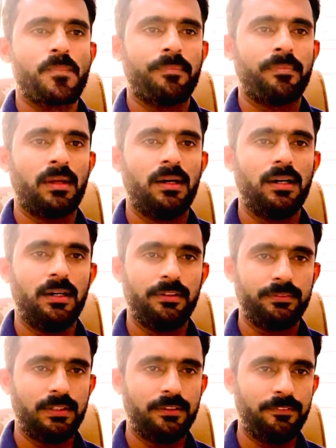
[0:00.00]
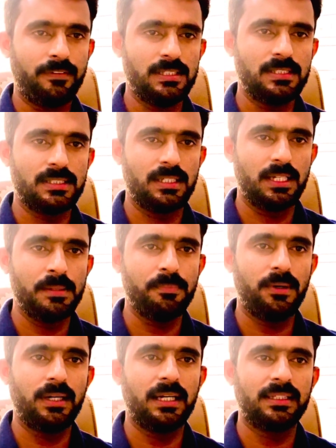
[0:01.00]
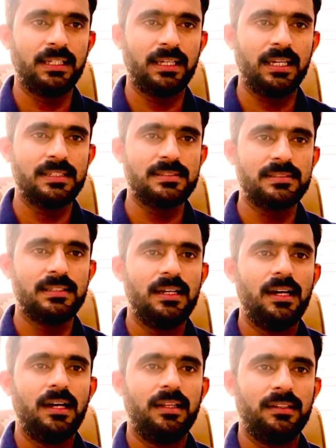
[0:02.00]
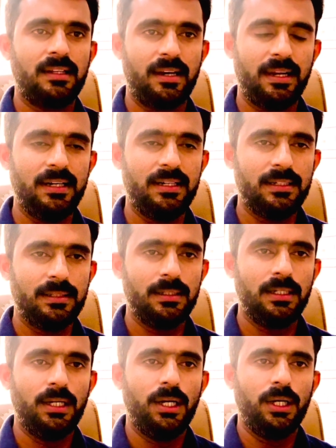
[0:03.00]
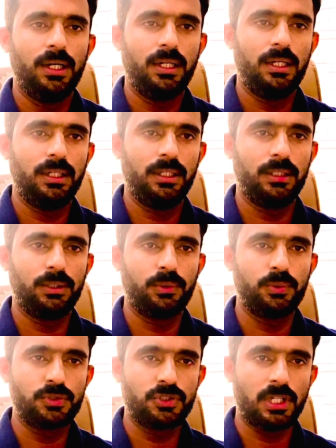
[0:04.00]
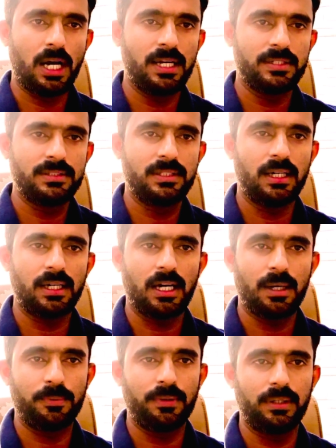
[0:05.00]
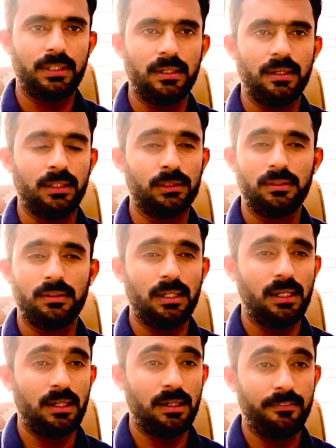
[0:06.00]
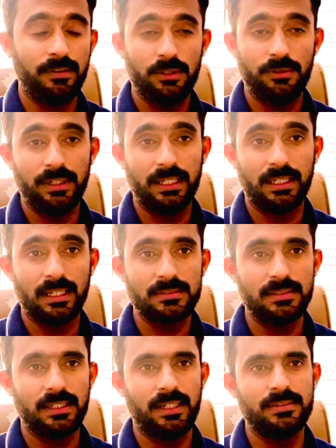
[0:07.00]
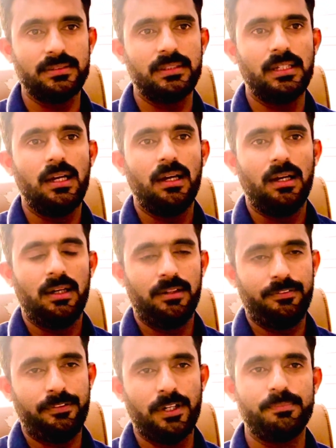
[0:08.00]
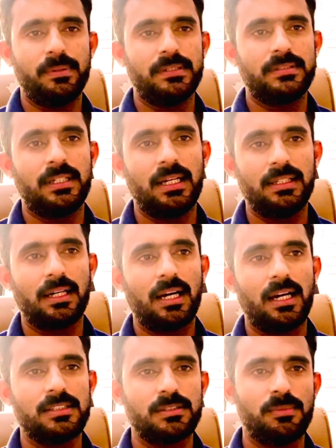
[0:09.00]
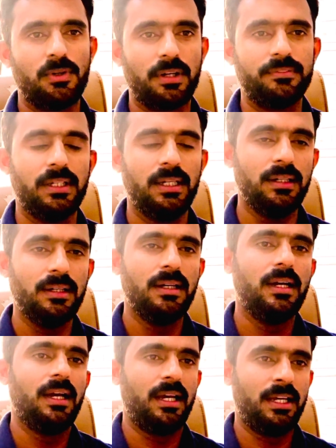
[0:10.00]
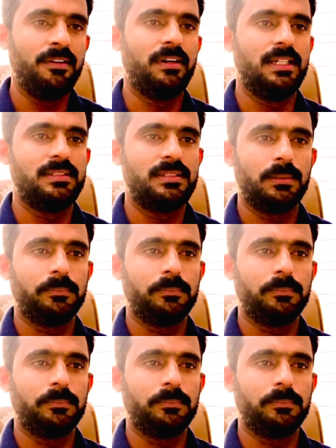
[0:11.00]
the first important thing is the rate to charge the corporate the value-added tax is 5% on the gross amount of the invoice.